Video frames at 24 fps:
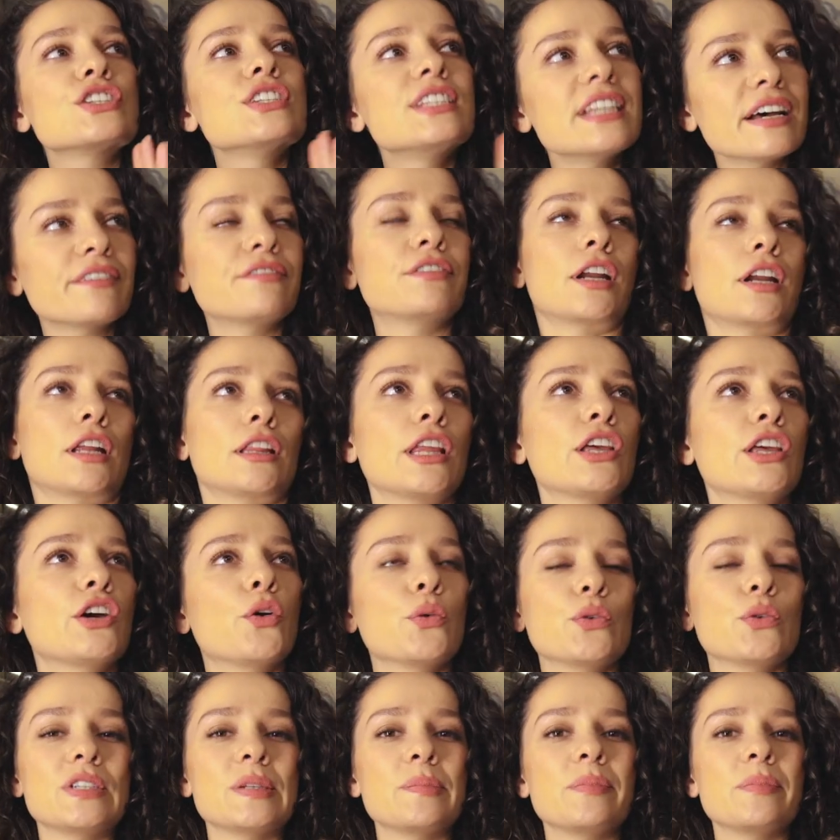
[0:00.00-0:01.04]
definitely
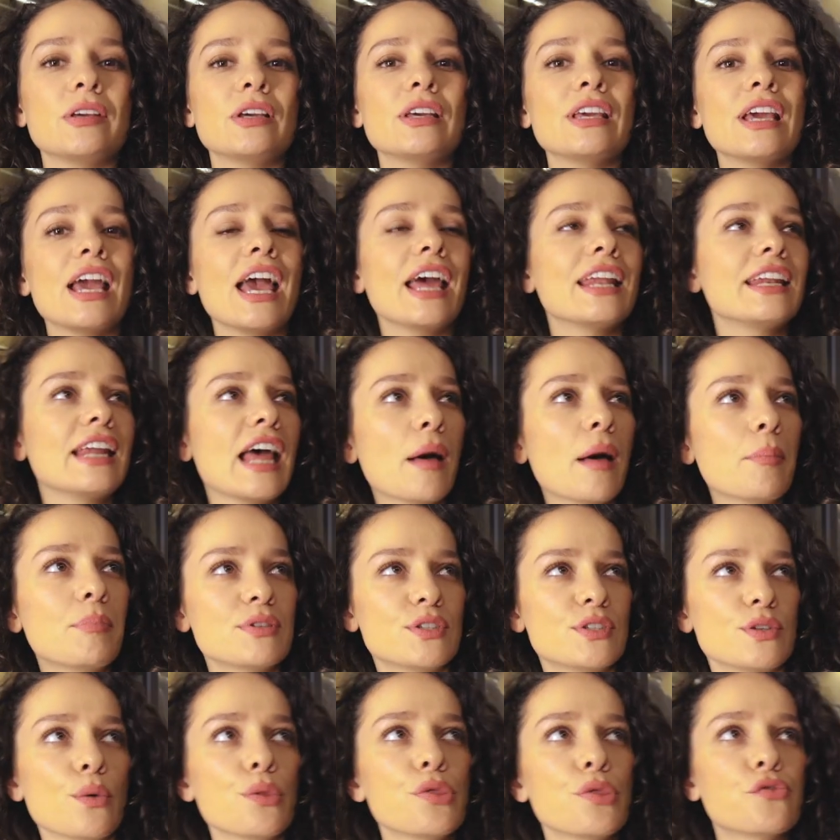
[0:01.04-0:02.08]
going to be an
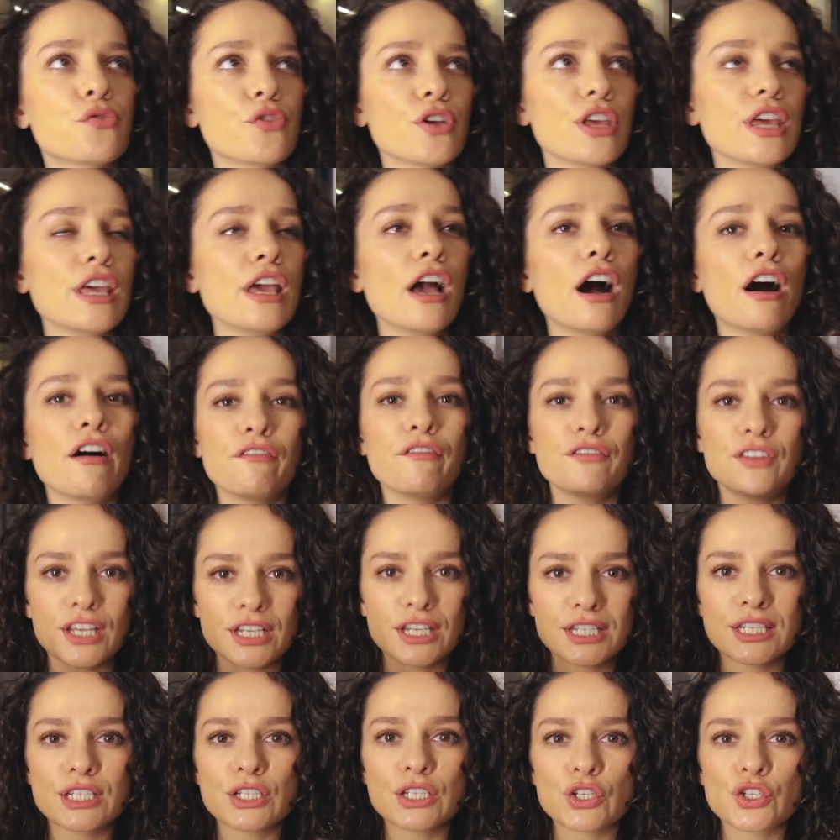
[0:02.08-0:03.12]
episode 3 of
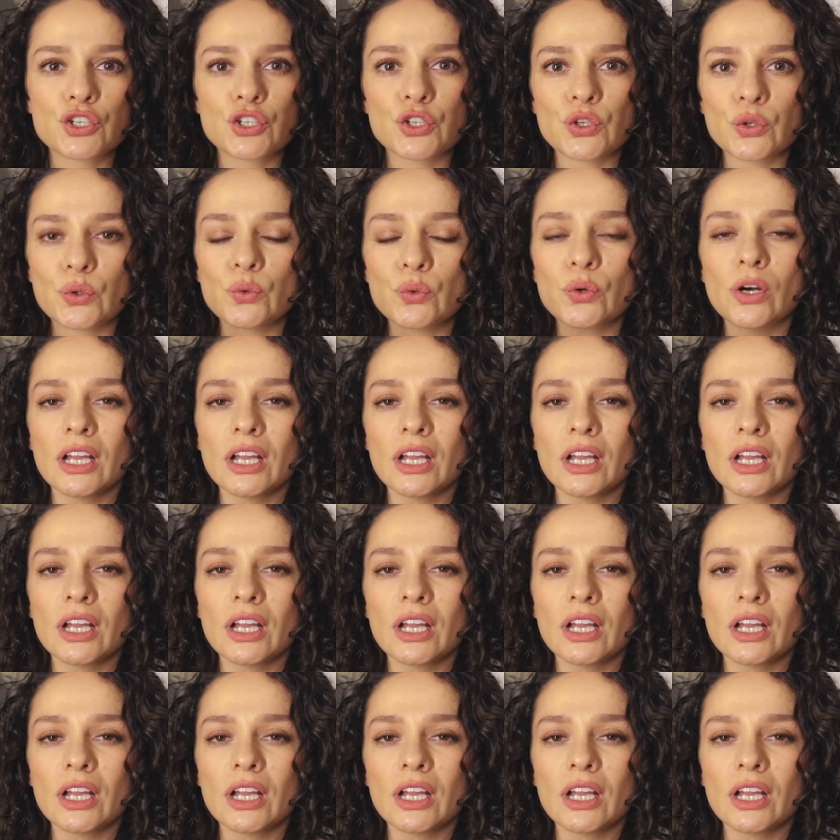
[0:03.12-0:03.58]
this shoe